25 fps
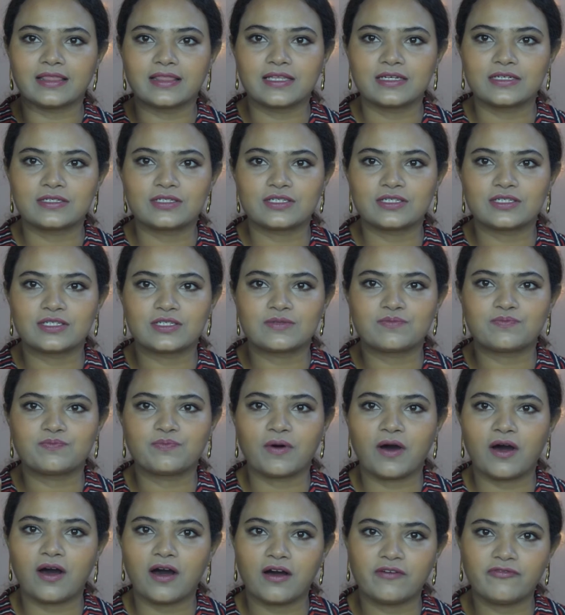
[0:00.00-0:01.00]
this is
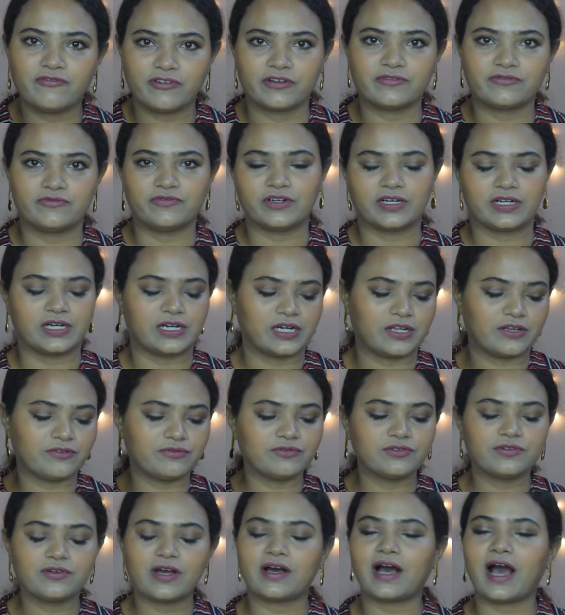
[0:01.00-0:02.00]
perfect for it. If
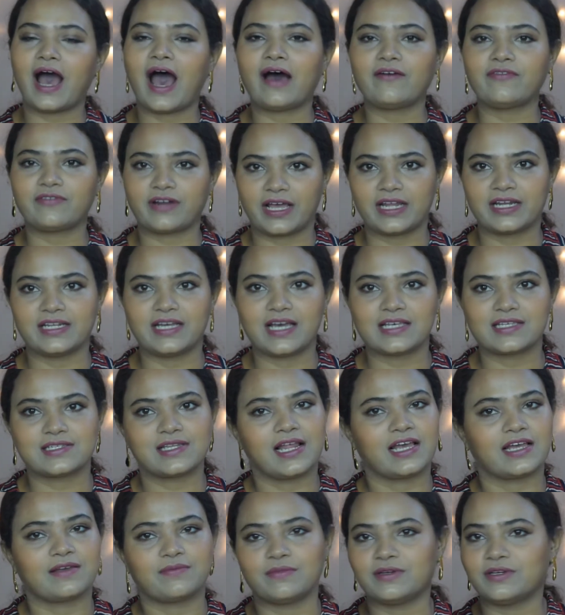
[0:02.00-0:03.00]
you have tiny eyes
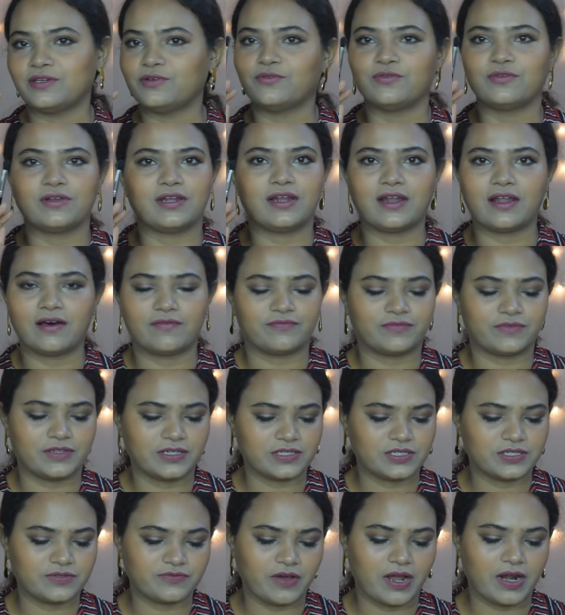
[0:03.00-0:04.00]
like me, you will love
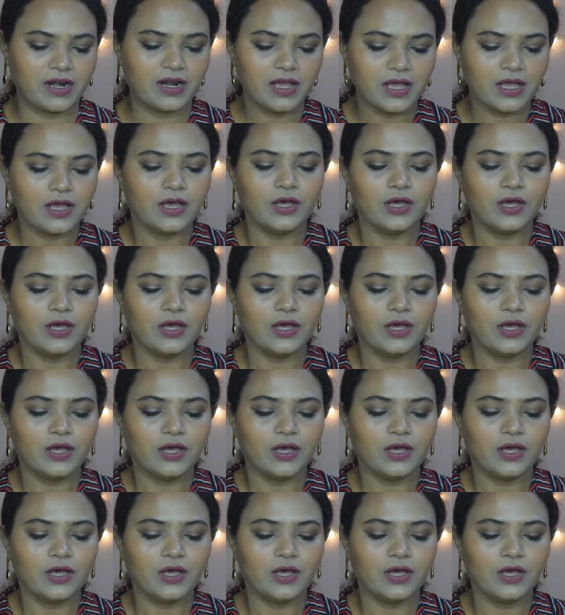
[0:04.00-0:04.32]
this one.